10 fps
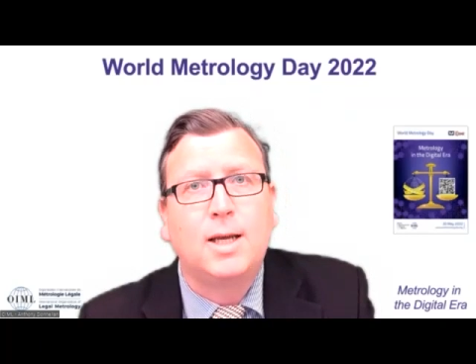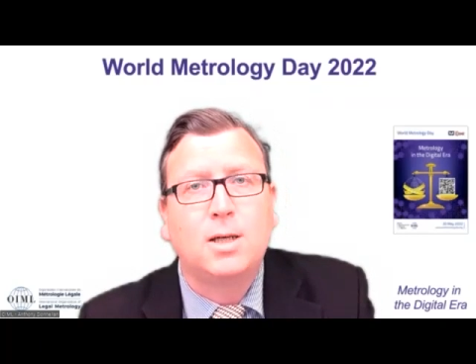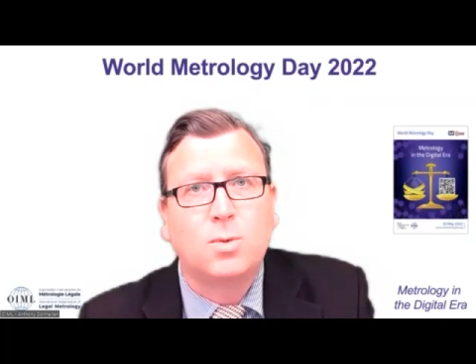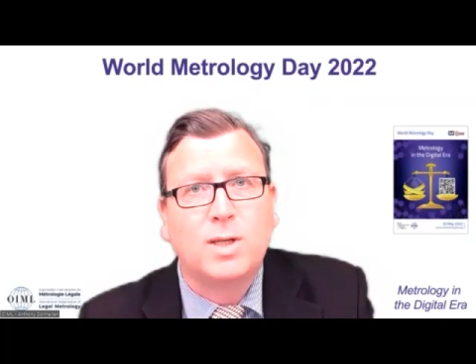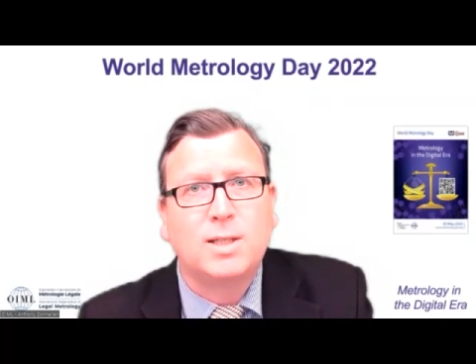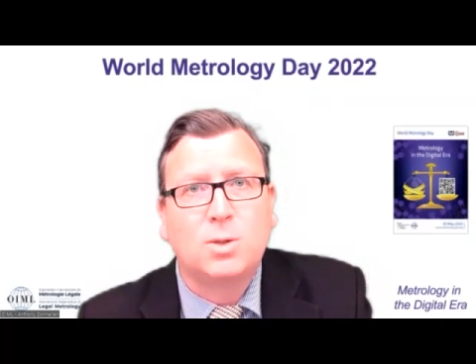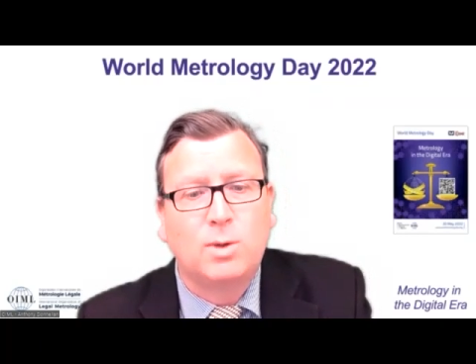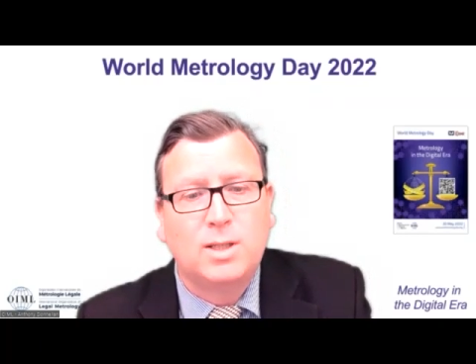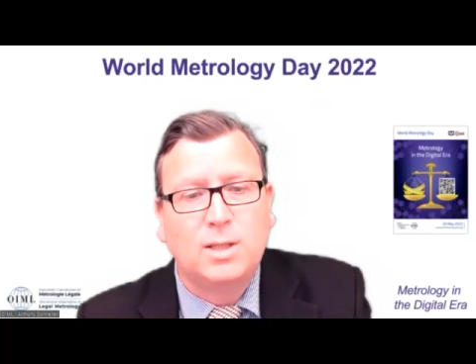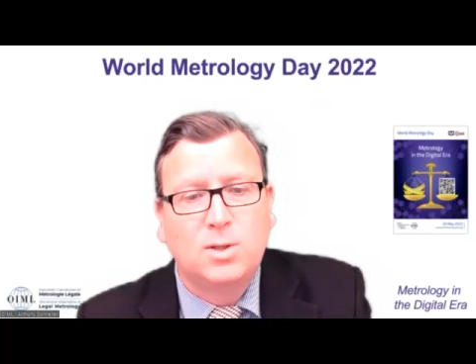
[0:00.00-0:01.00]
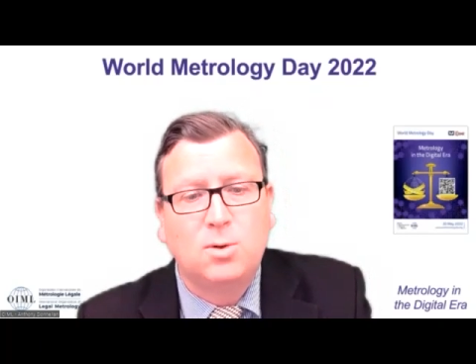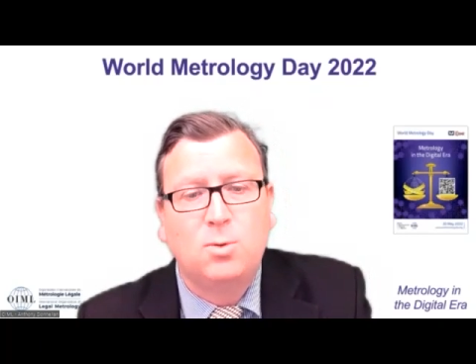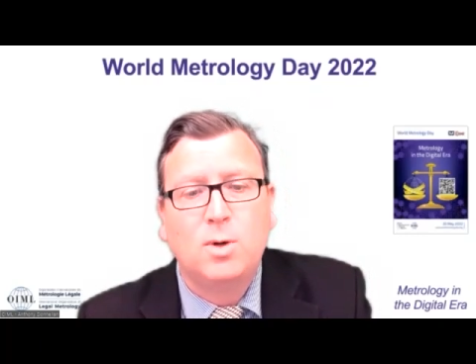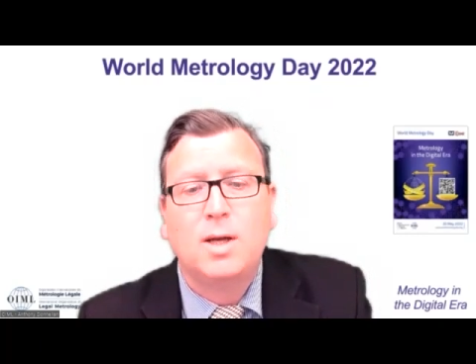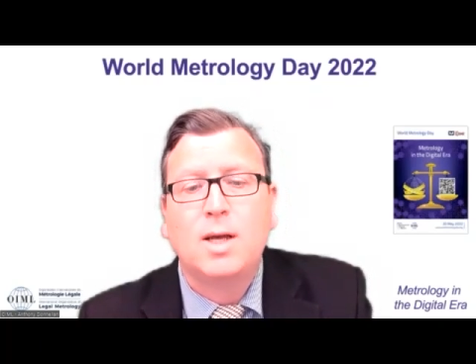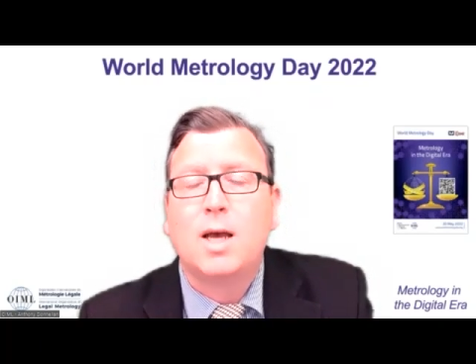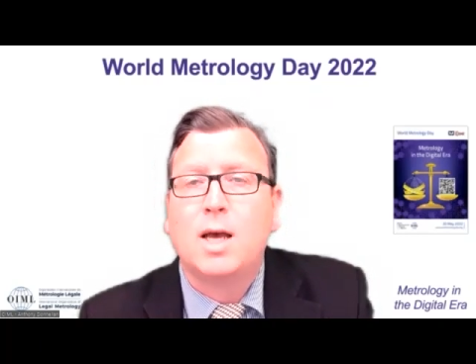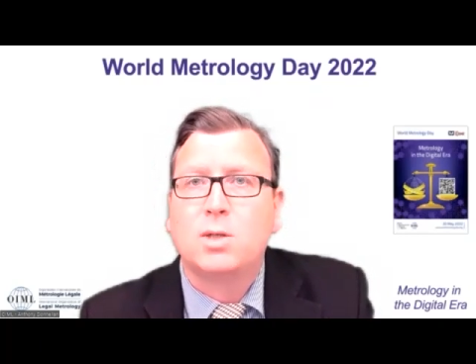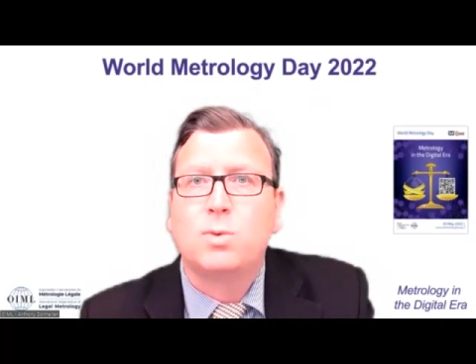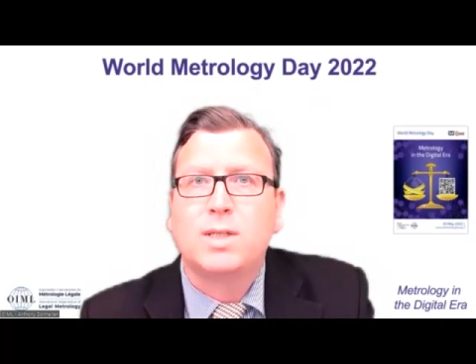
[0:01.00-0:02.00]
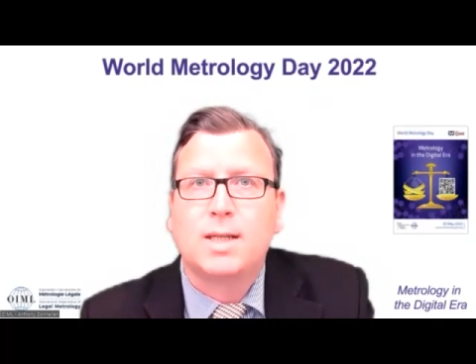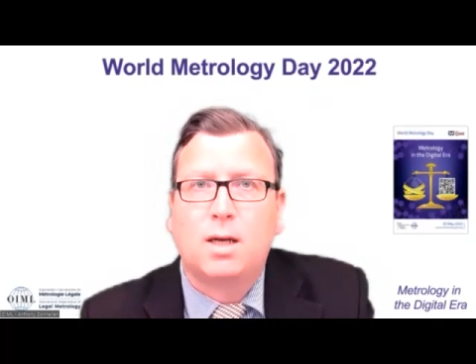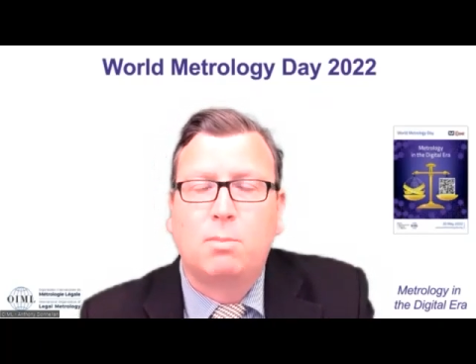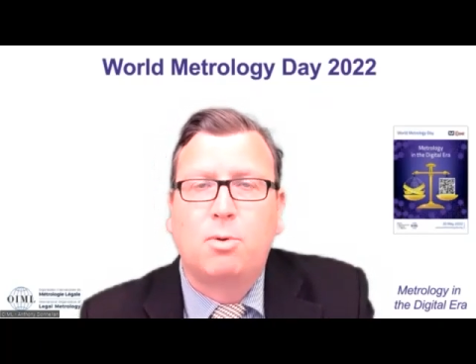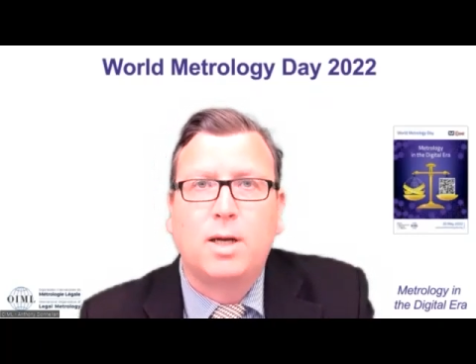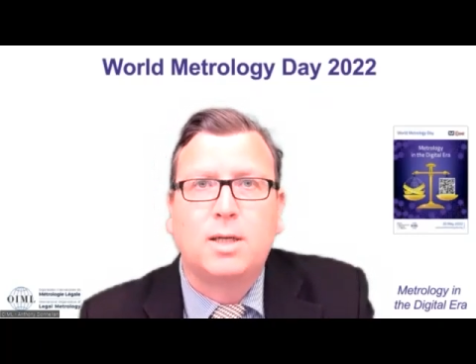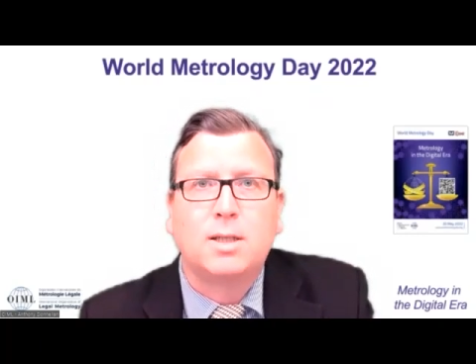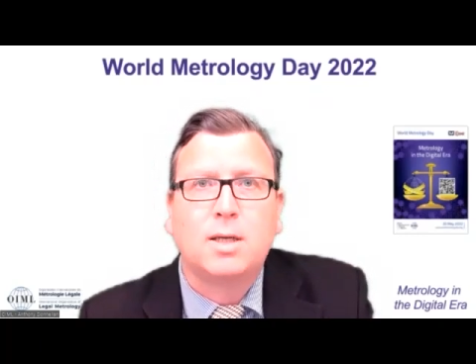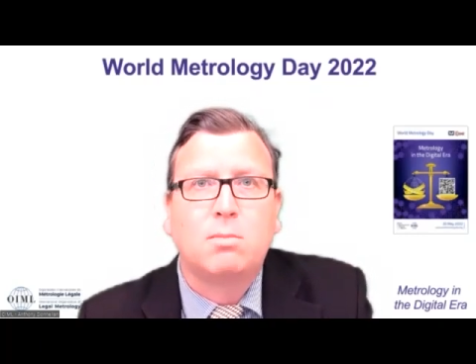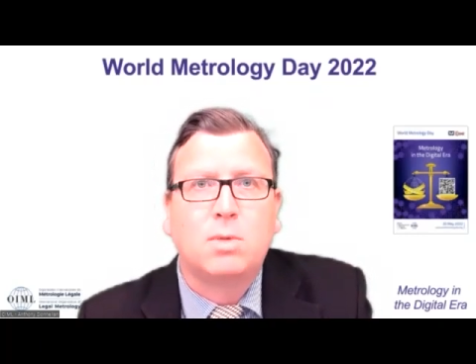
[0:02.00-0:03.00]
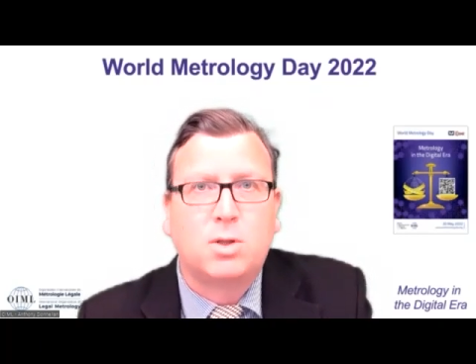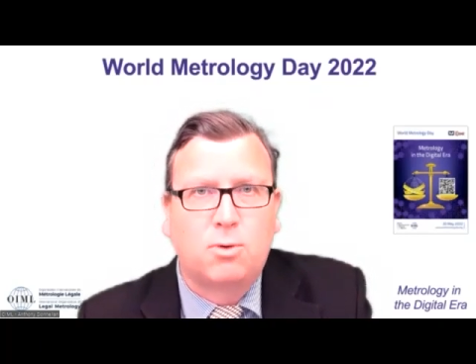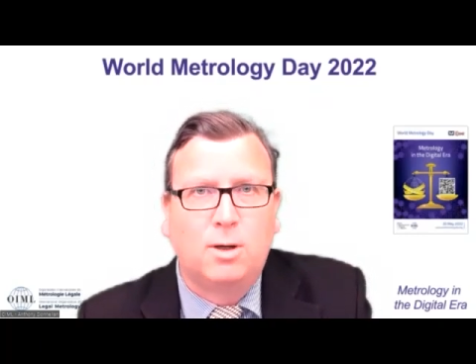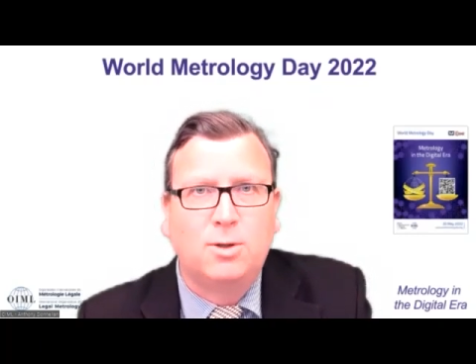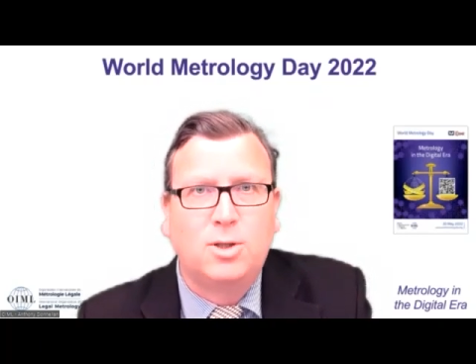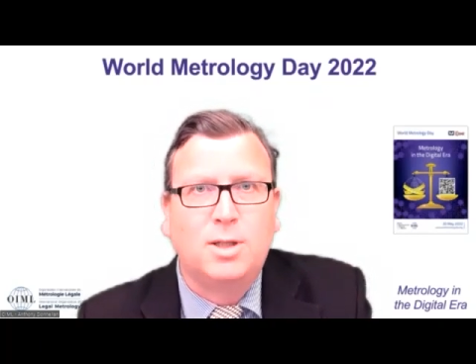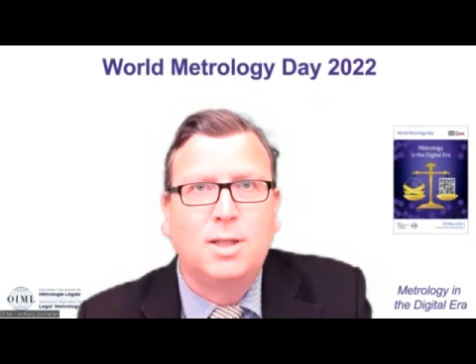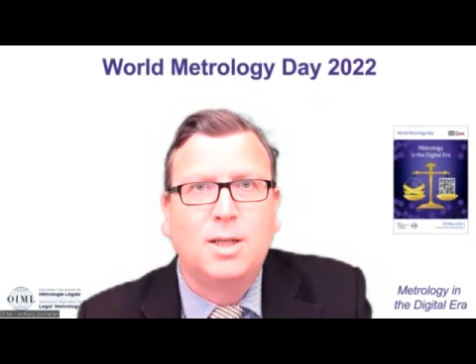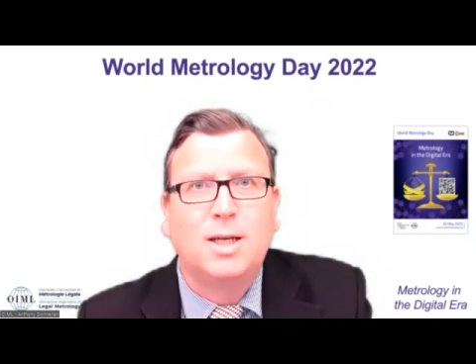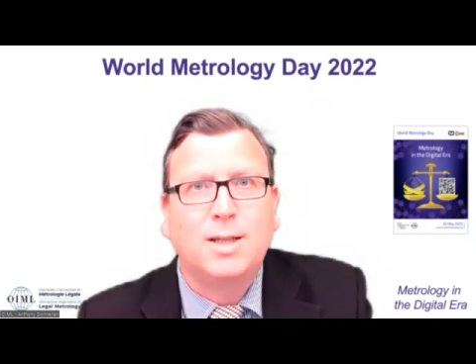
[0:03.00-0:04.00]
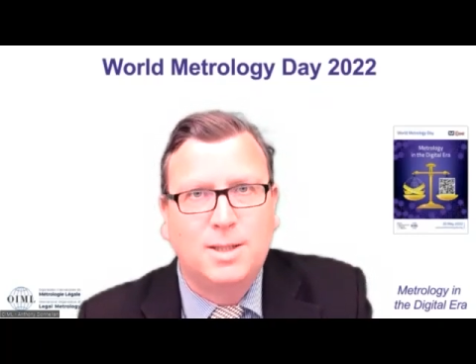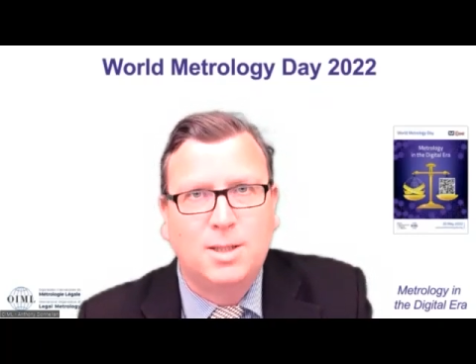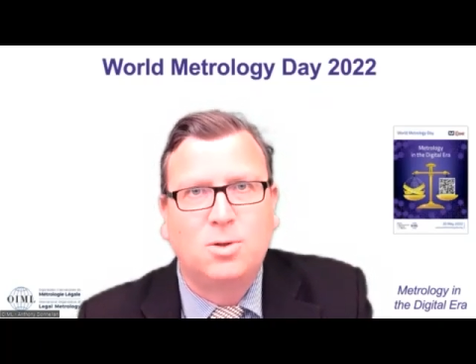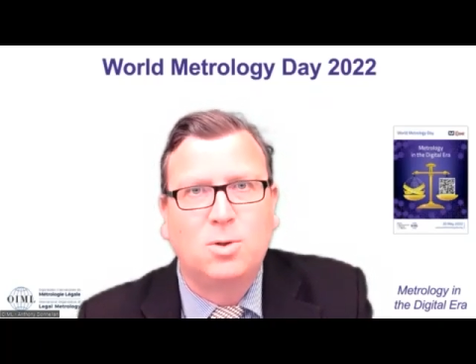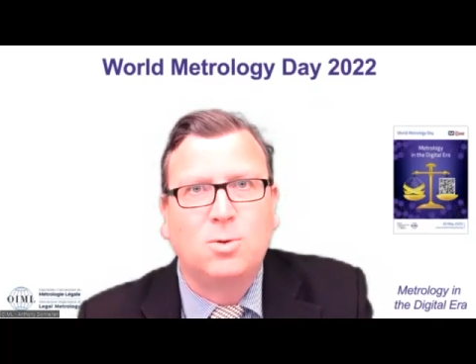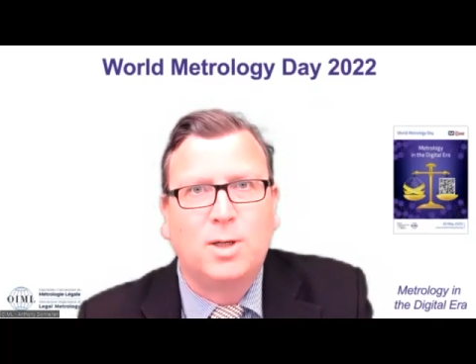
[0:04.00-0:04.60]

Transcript: in 2022 as we celebrate metrology in the digital